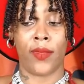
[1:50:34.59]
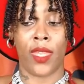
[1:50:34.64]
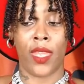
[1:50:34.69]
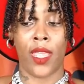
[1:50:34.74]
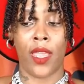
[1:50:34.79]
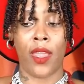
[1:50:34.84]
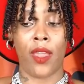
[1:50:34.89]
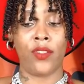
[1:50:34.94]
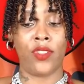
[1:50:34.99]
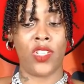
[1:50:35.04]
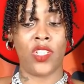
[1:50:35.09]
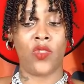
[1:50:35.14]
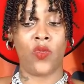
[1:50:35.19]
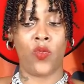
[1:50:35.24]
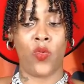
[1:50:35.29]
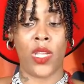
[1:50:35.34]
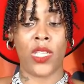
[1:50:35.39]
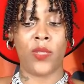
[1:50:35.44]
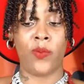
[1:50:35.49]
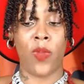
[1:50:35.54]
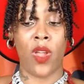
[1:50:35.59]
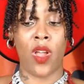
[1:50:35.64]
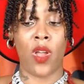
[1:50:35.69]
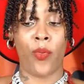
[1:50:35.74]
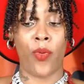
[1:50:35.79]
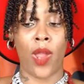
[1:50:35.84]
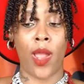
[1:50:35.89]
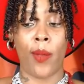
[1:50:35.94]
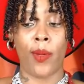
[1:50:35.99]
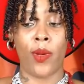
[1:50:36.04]
There's just one
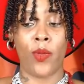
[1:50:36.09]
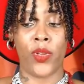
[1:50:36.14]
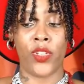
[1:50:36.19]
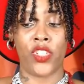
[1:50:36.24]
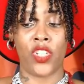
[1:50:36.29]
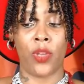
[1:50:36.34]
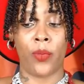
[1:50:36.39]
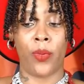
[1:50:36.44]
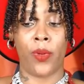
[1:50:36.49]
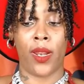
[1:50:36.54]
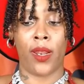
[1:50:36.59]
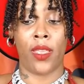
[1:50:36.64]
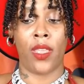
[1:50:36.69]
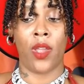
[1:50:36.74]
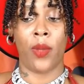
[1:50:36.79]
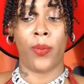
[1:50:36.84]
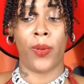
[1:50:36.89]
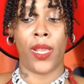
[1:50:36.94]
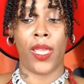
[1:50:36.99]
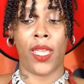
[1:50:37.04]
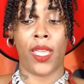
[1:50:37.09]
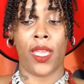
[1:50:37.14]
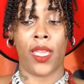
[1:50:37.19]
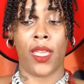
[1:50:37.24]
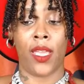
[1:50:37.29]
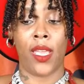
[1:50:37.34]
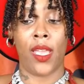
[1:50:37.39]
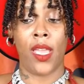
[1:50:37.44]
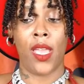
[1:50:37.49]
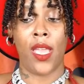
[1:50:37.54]
small problem with your
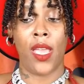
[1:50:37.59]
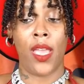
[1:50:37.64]
plan.